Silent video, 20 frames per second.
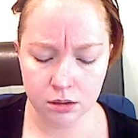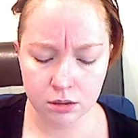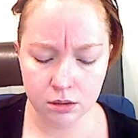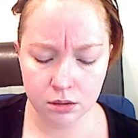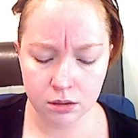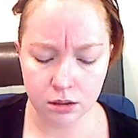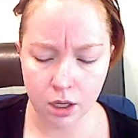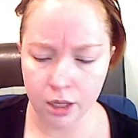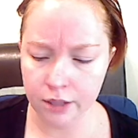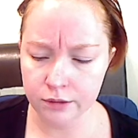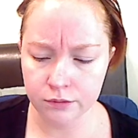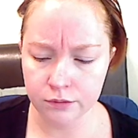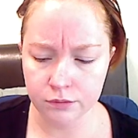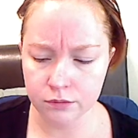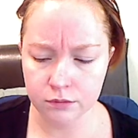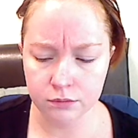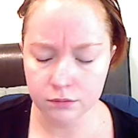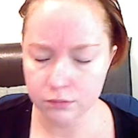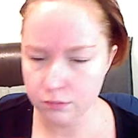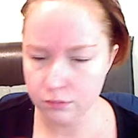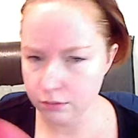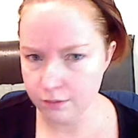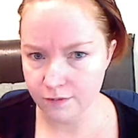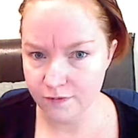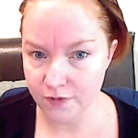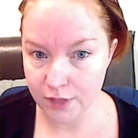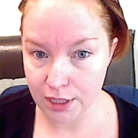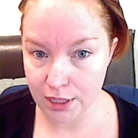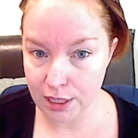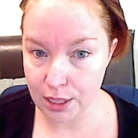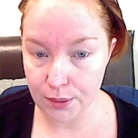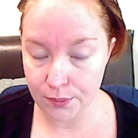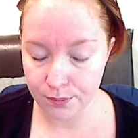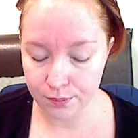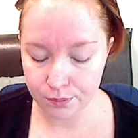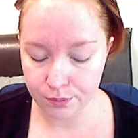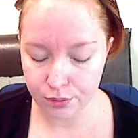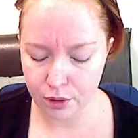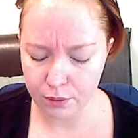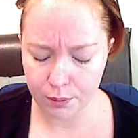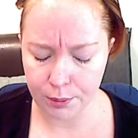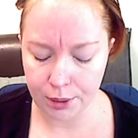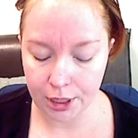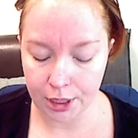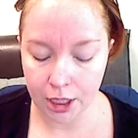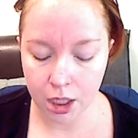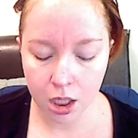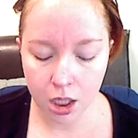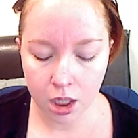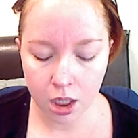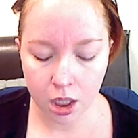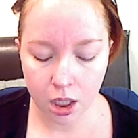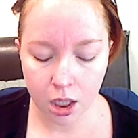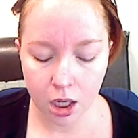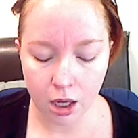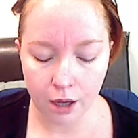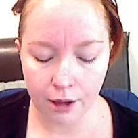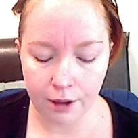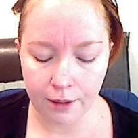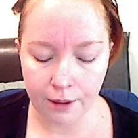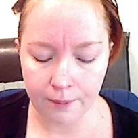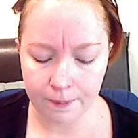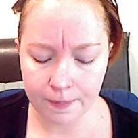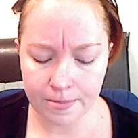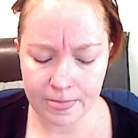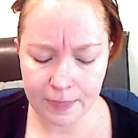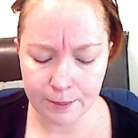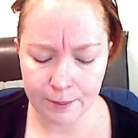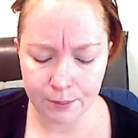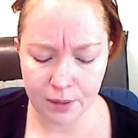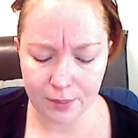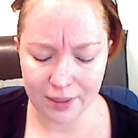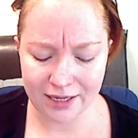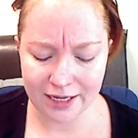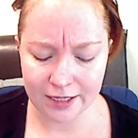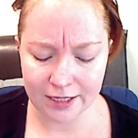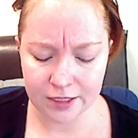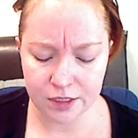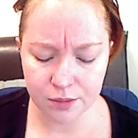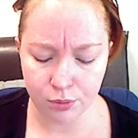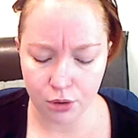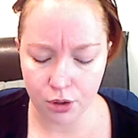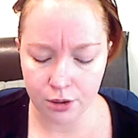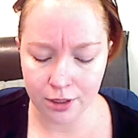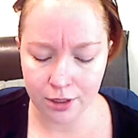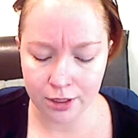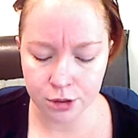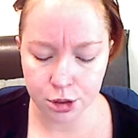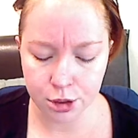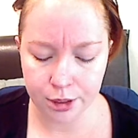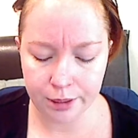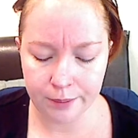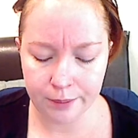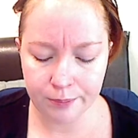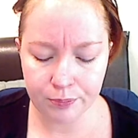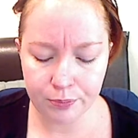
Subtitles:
not video, probably, but my next blog entry